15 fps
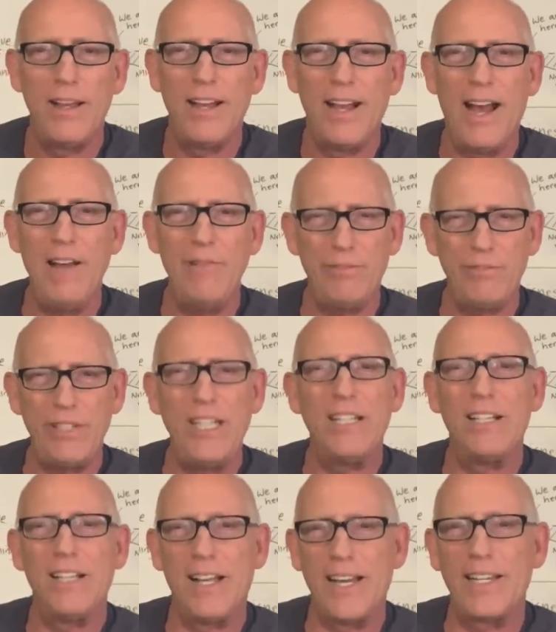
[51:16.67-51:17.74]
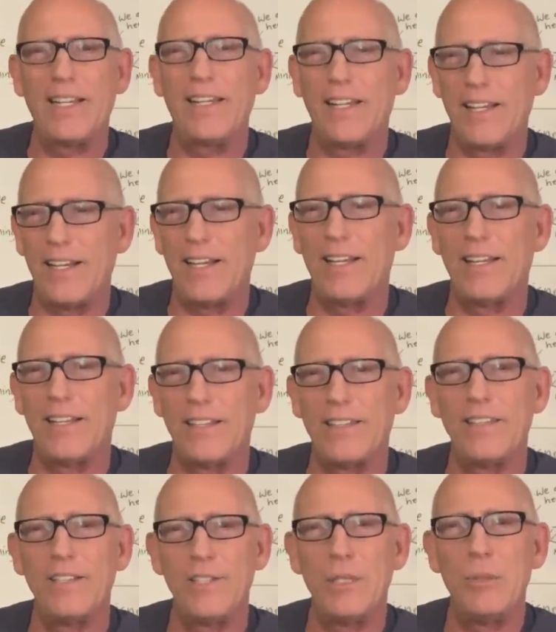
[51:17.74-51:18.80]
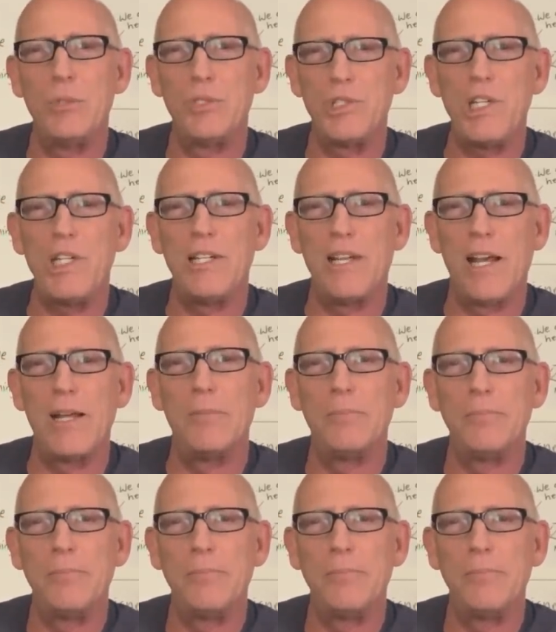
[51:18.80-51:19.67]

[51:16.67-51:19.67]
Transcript: I feel like uh, she was cheating on him.